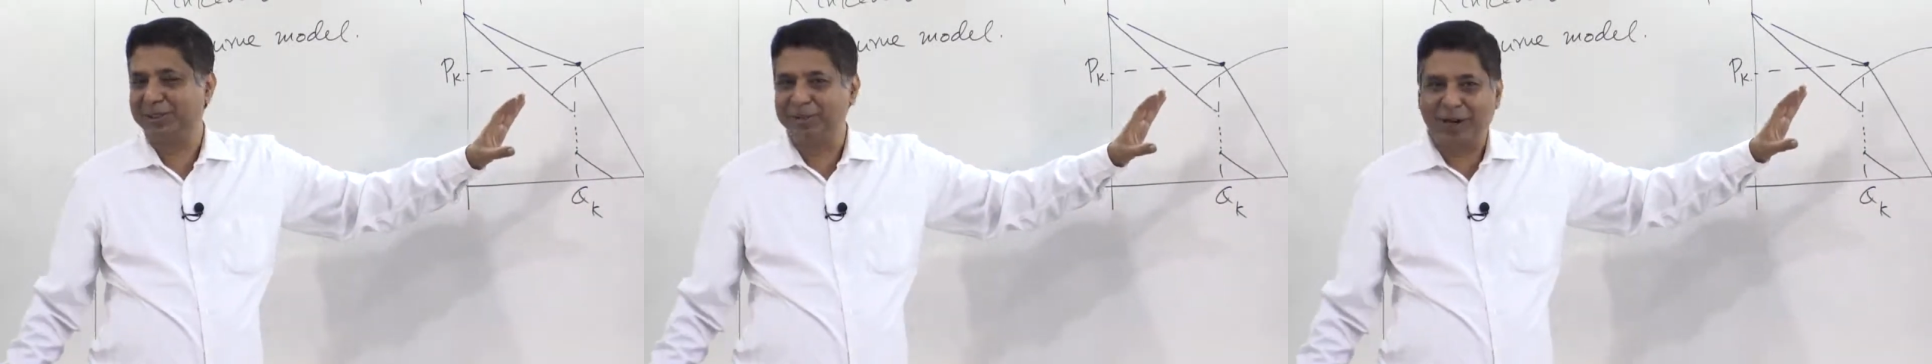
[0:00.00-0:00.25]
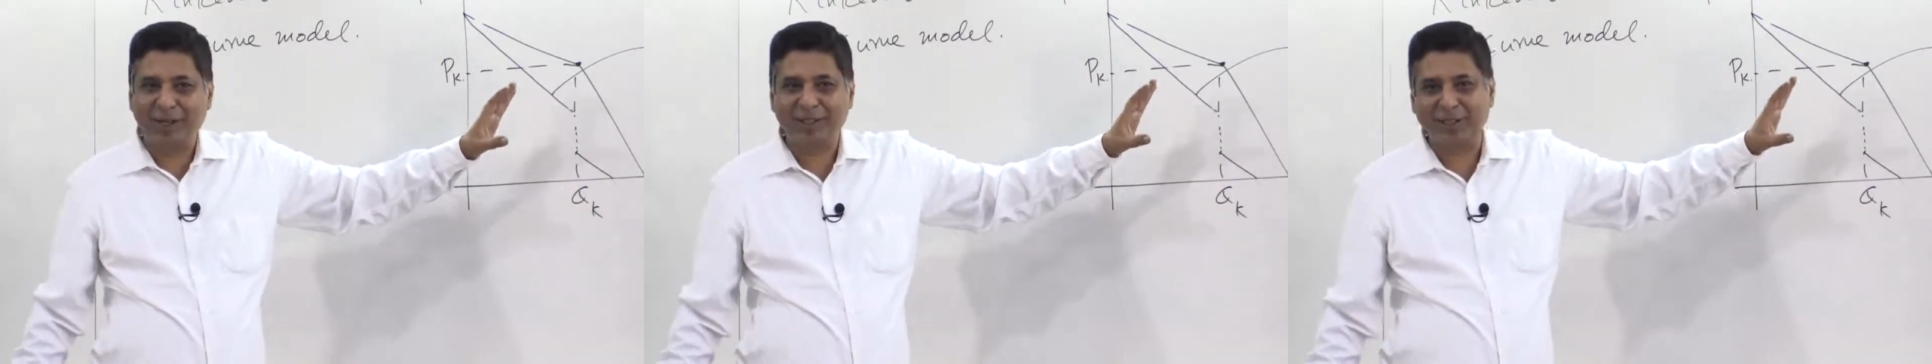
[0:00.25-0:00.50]

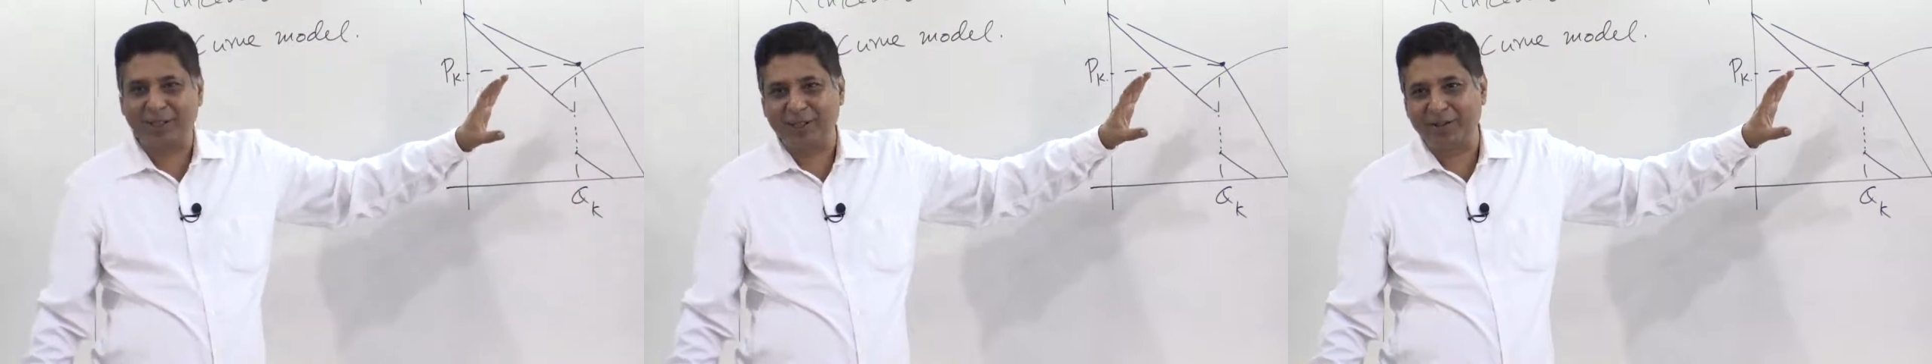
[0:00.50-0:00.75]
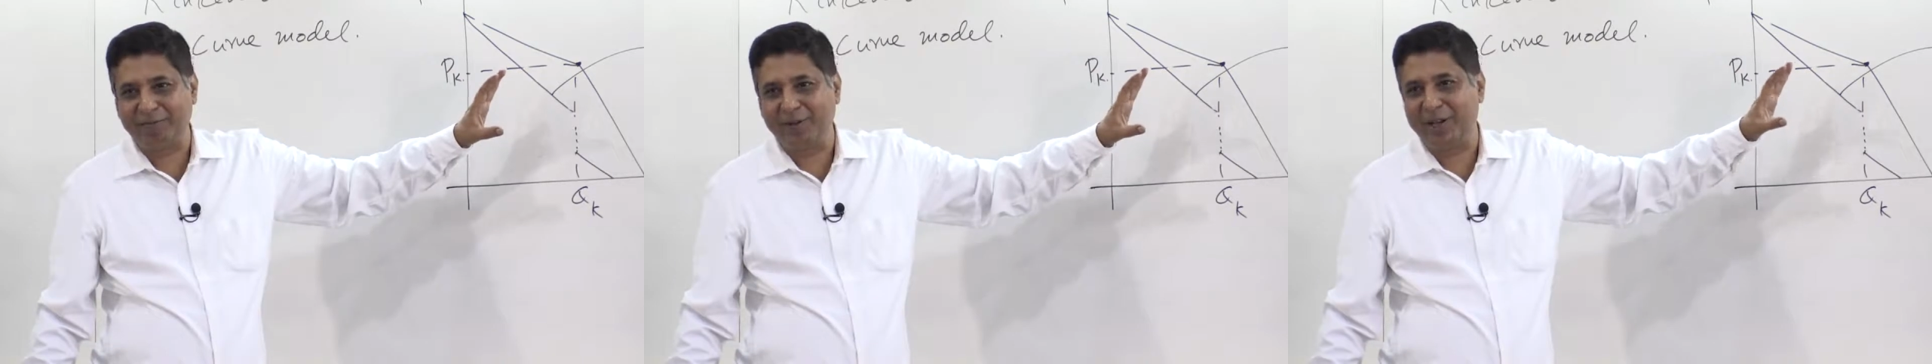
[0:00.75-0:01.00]
demand
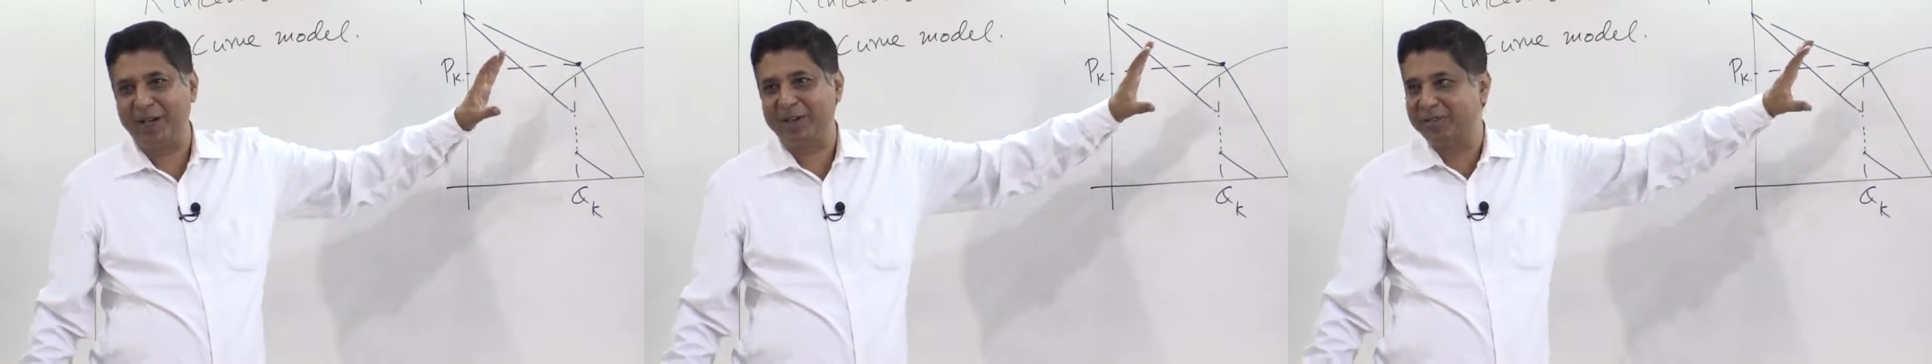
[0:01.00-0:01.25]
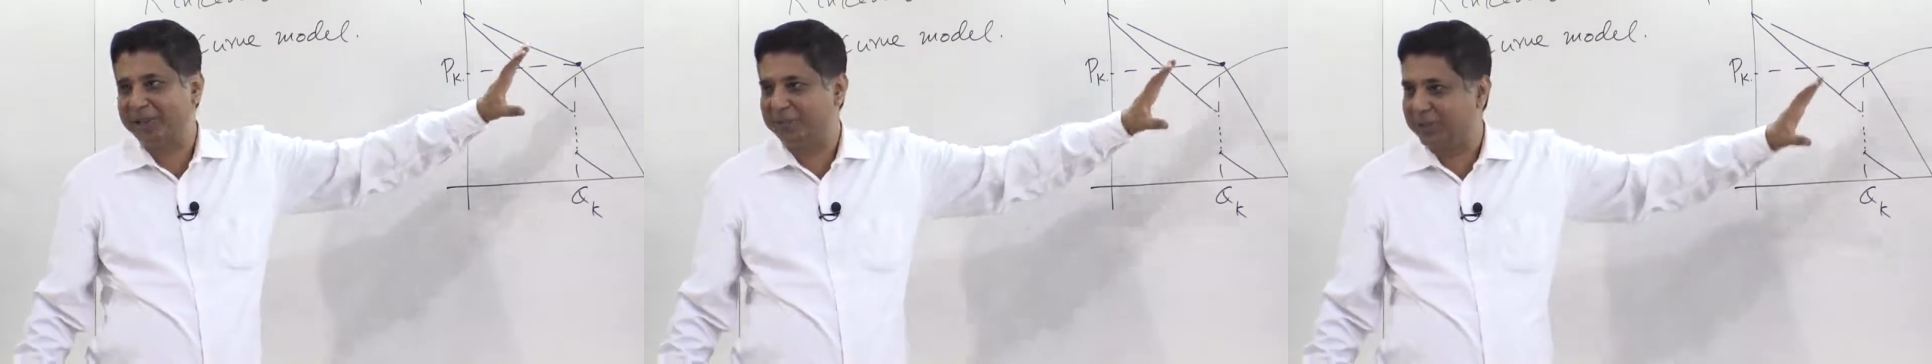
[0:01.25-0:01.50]
curve
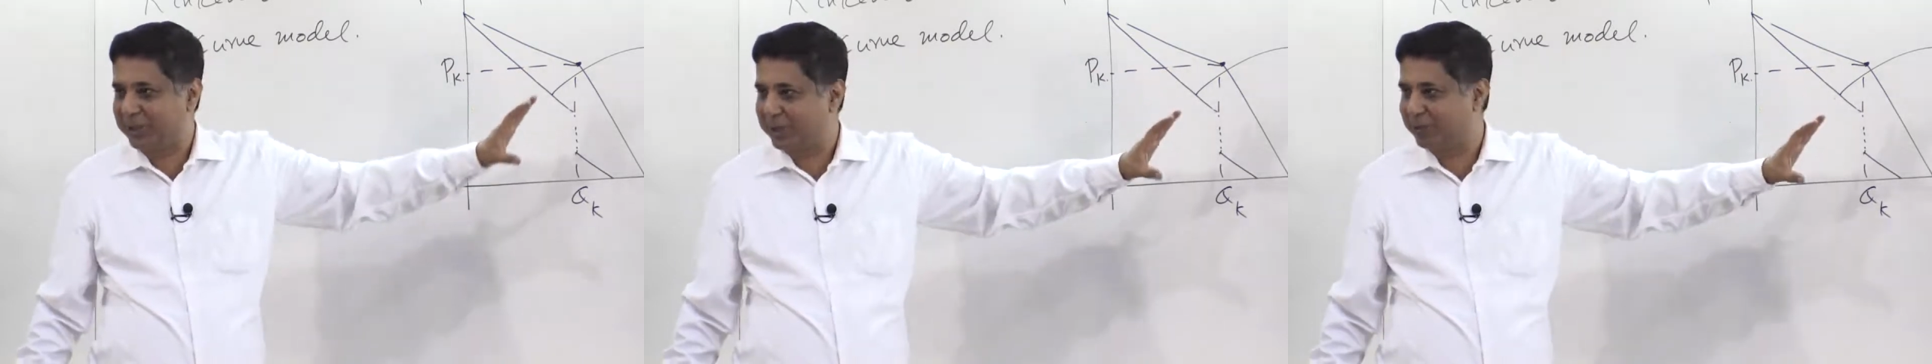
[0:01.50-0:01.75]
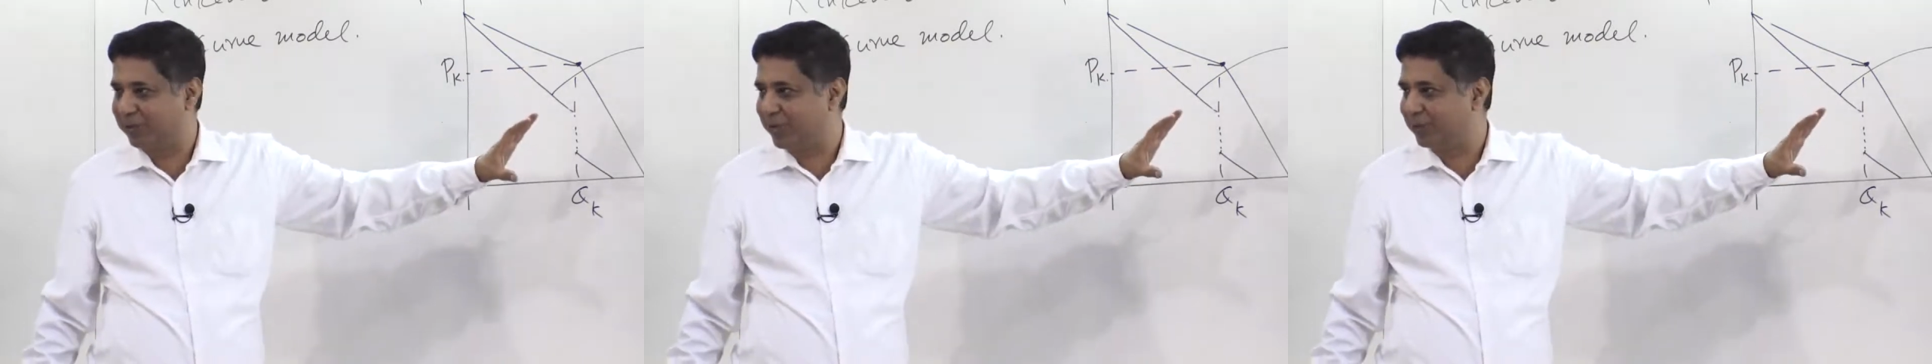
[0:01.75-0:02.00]
behave in a
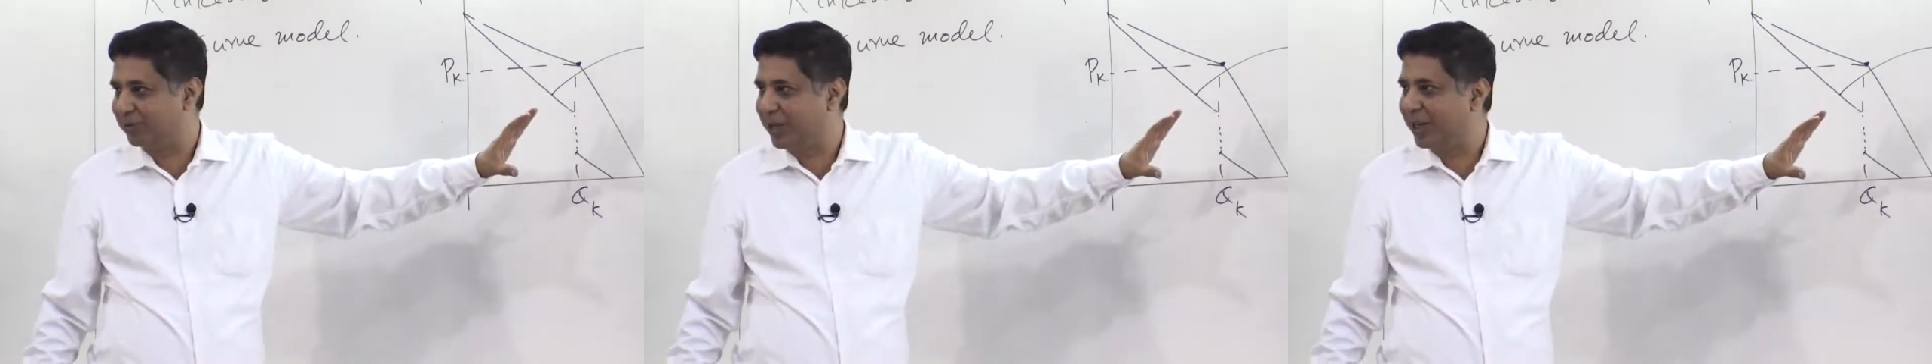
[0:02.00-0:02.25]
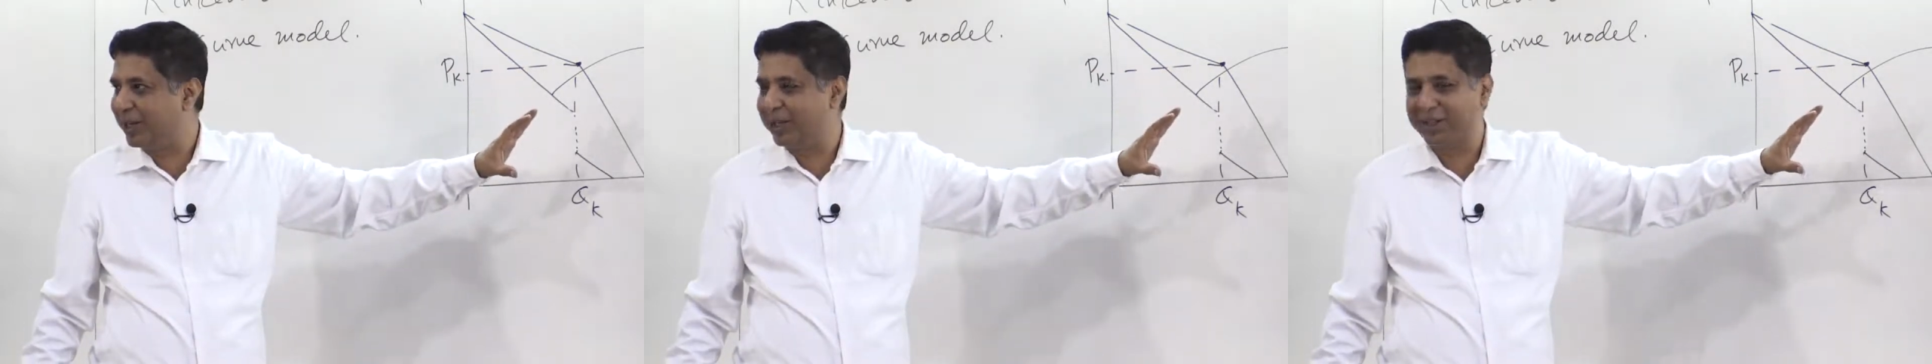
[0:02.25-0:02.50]
particular
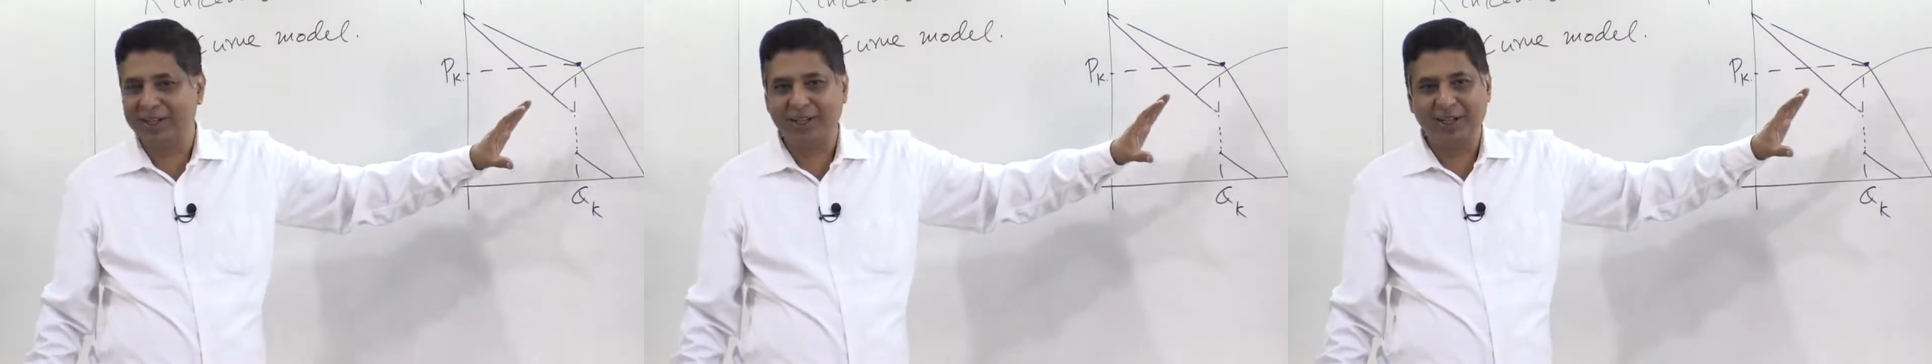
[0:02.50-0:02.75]
way,